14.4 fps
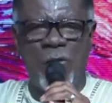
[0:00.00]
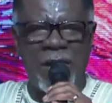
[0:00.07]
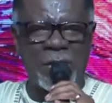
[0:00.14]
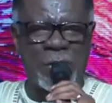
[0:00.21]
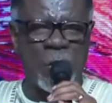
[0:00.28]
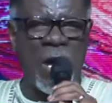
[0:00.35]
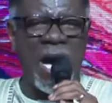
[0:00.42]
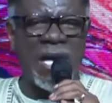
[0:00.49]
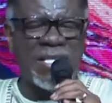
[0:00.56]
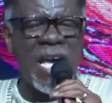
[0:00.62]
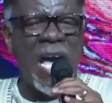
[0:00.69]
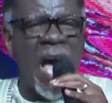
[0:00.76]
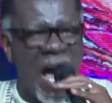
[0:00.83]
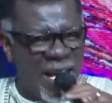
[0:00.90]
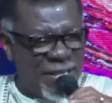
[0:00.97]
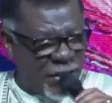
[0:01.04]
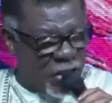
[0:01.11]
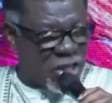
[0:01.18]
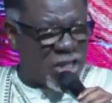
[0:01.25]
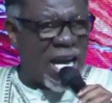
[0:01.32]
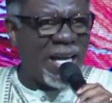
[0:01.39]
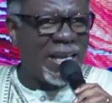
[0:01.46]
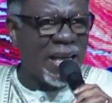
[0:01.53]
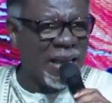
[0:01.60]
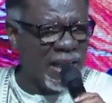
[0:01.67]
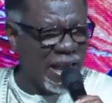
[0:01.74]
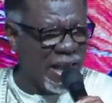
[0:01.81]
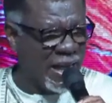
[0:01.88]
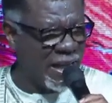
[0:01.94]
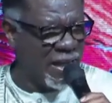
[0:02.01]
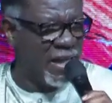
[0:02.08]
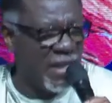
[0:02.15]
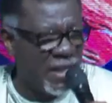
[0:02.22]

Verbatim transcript: to us. And suddenly,